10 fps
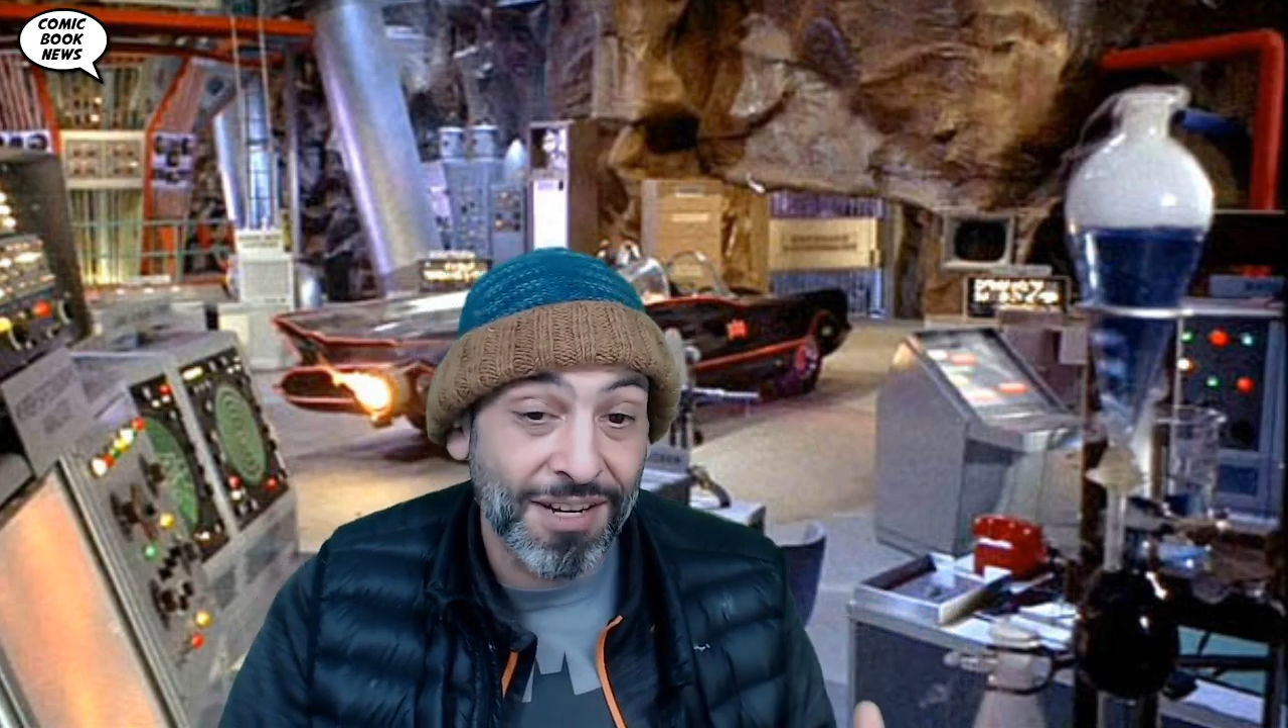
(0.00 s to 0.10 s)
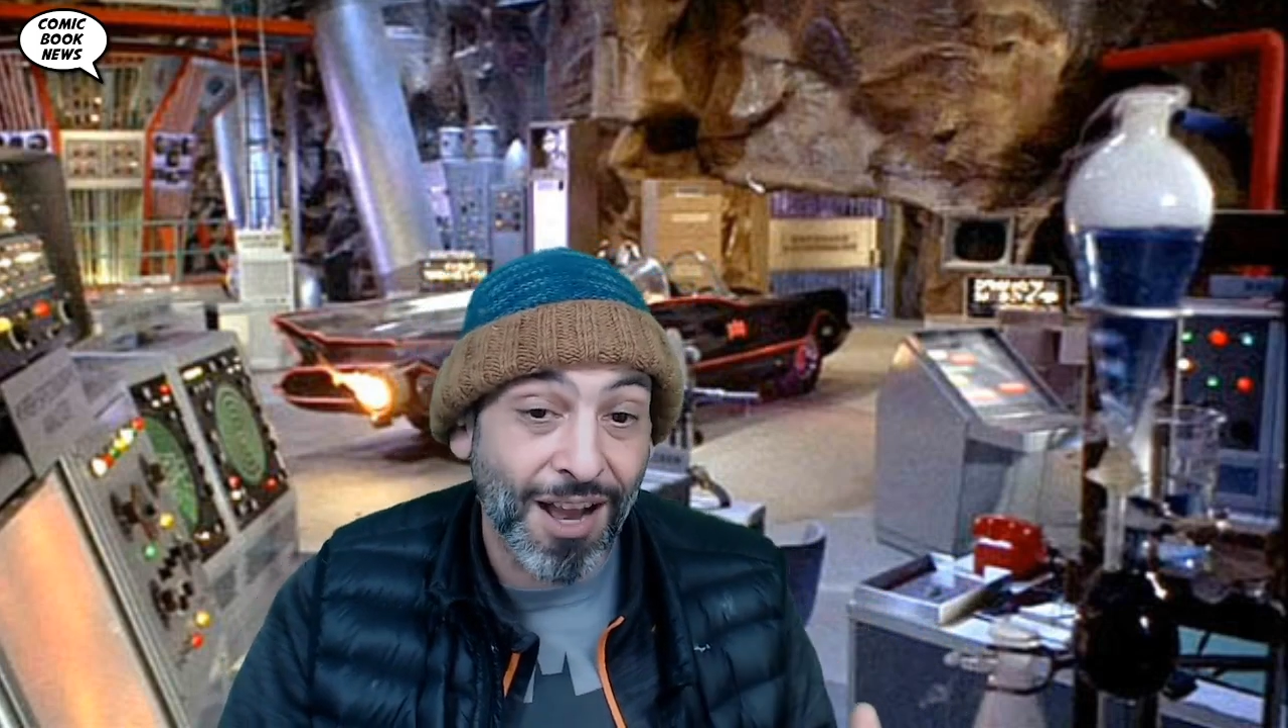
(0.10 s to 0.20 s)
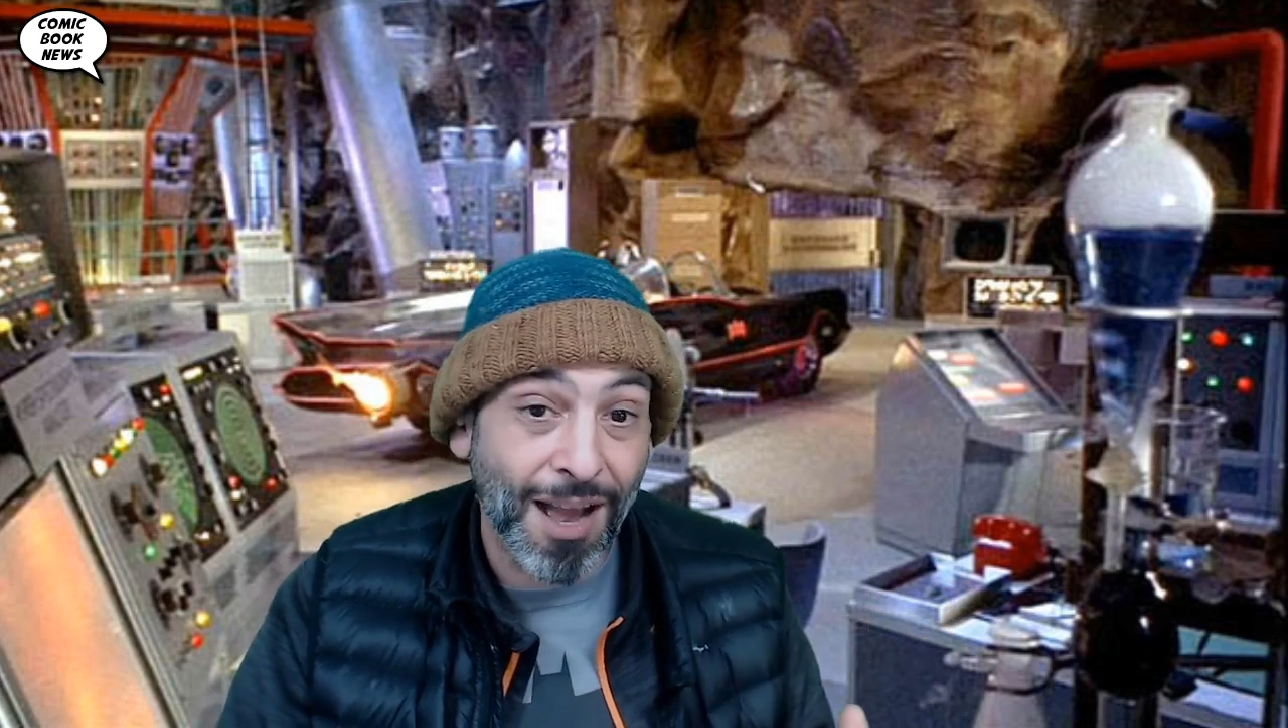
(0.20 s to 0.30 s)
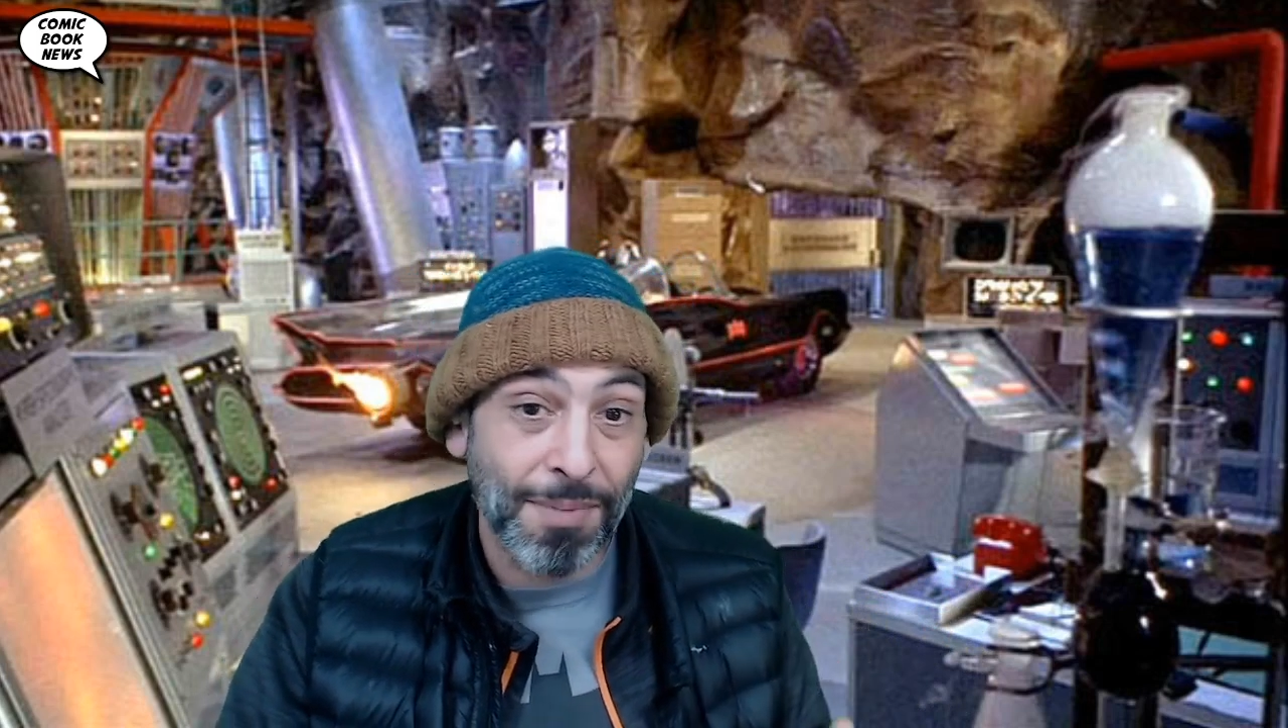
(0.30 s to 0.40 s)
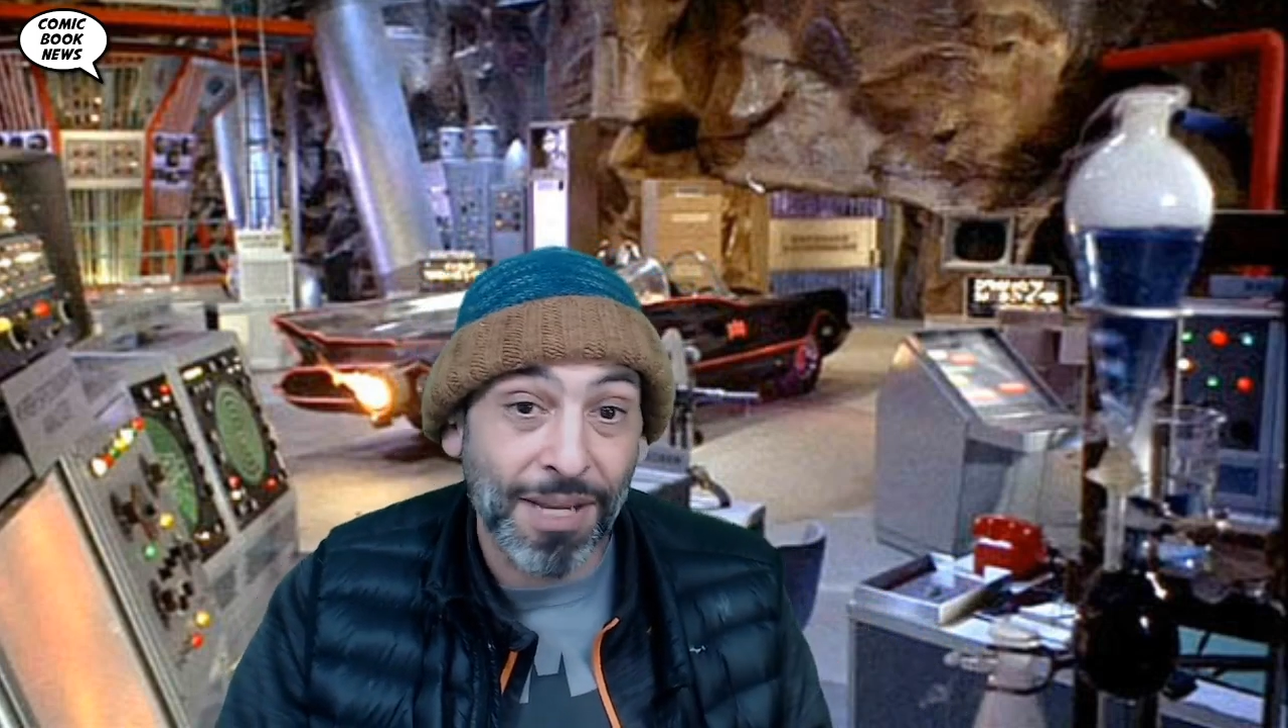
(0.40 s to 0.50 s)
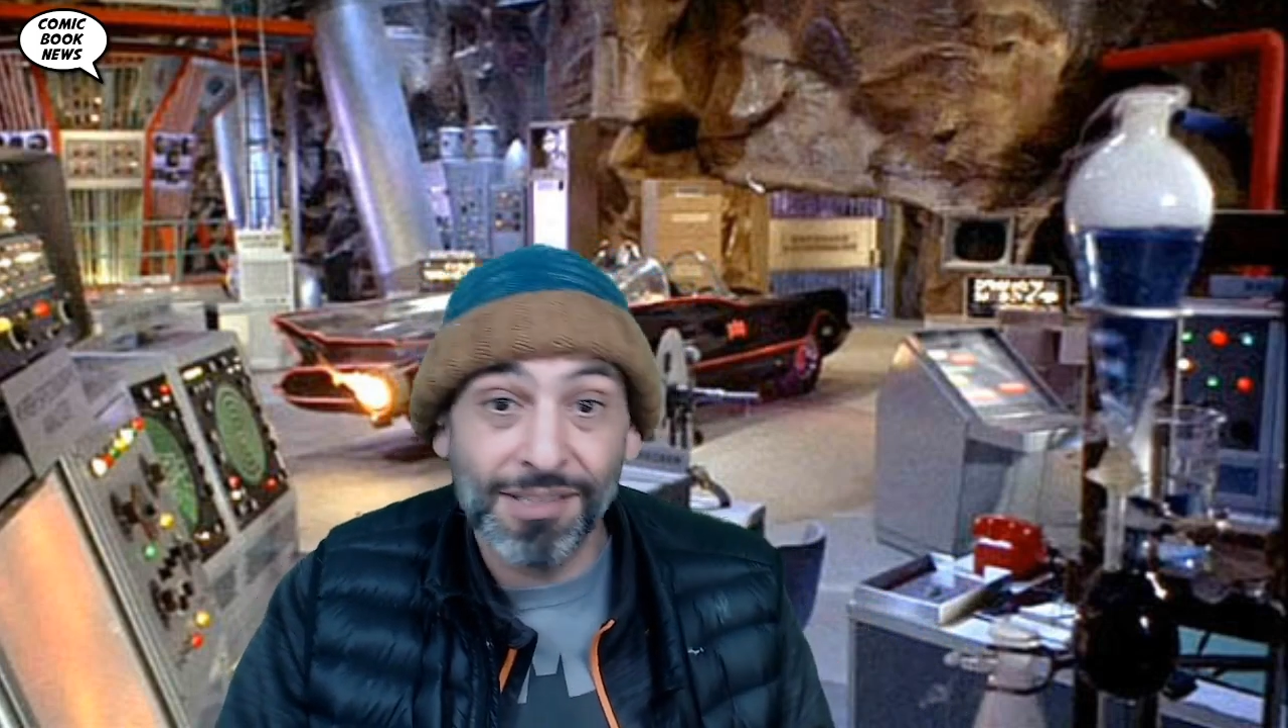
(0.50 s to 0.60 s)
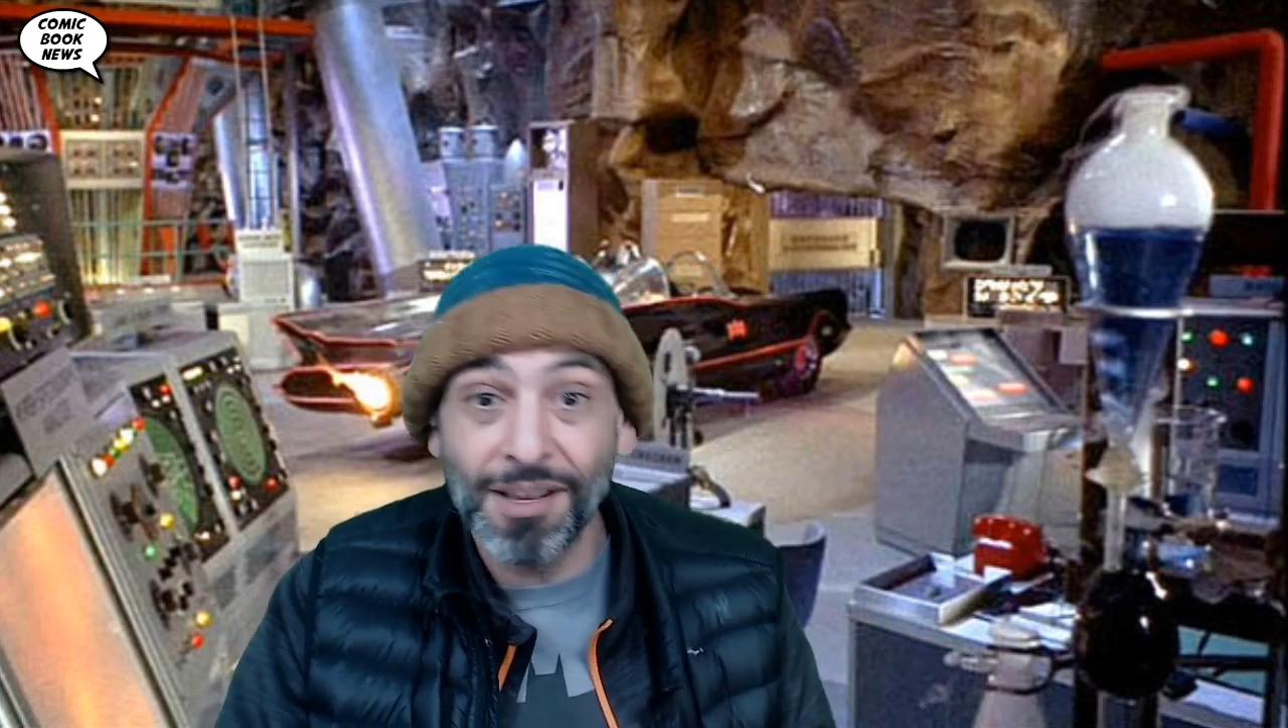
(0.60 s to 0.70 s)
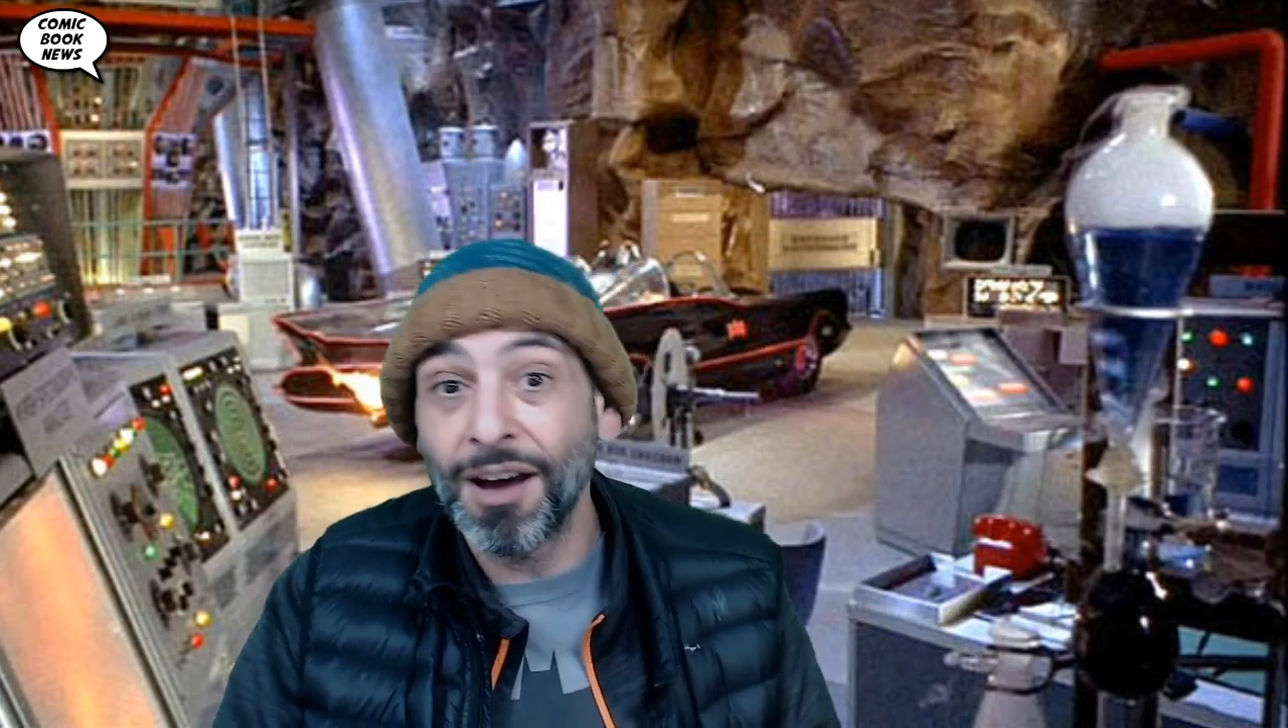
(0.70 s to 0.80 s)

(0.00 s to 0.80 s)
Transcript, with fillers: comics